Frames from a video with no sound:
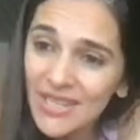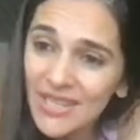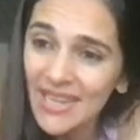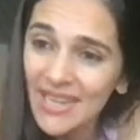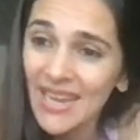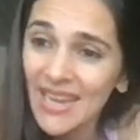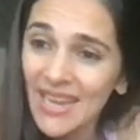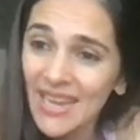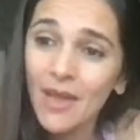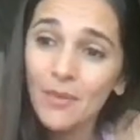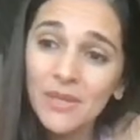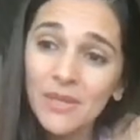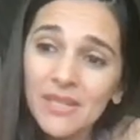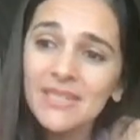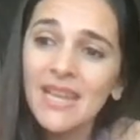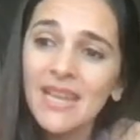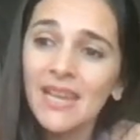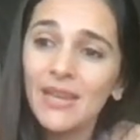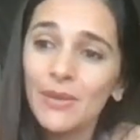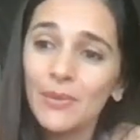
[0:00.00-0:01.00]
today, I
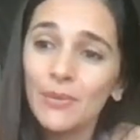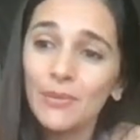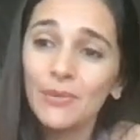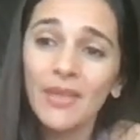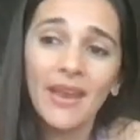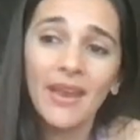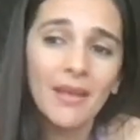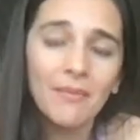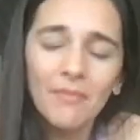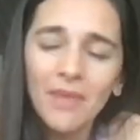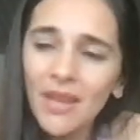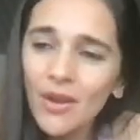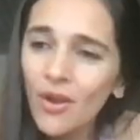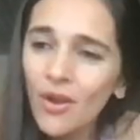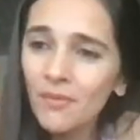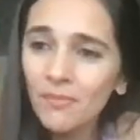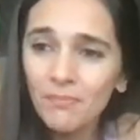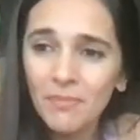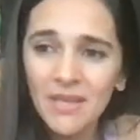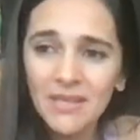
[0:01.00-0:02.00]
will tell you that I may
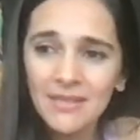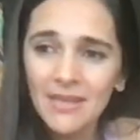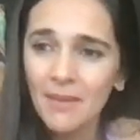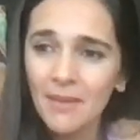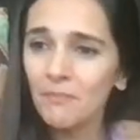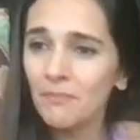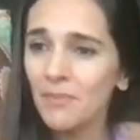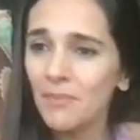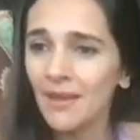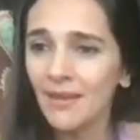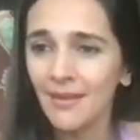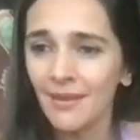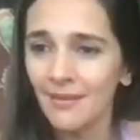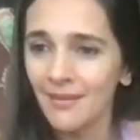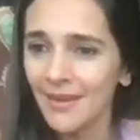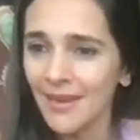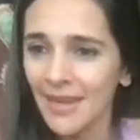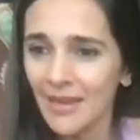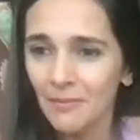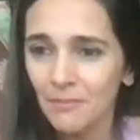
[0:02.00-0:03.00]
not be some big
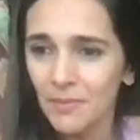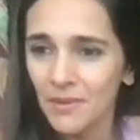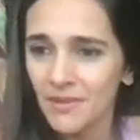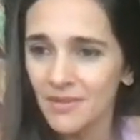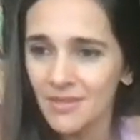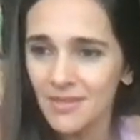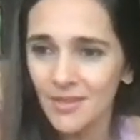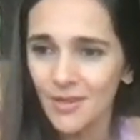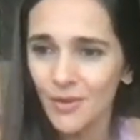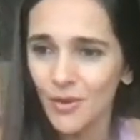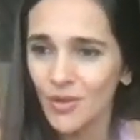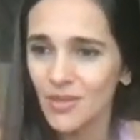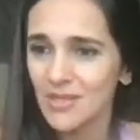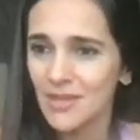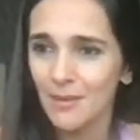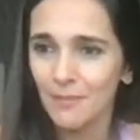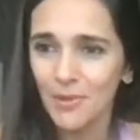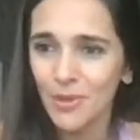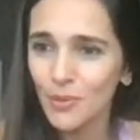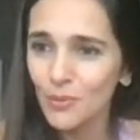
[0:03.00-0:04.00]
earning person
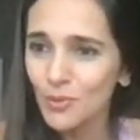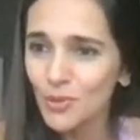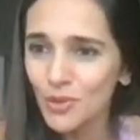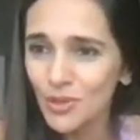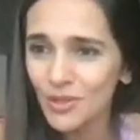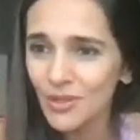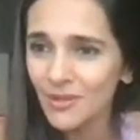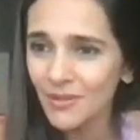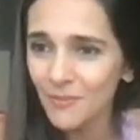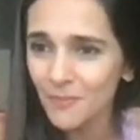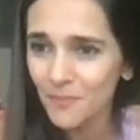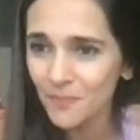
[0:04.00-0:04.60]
or some huge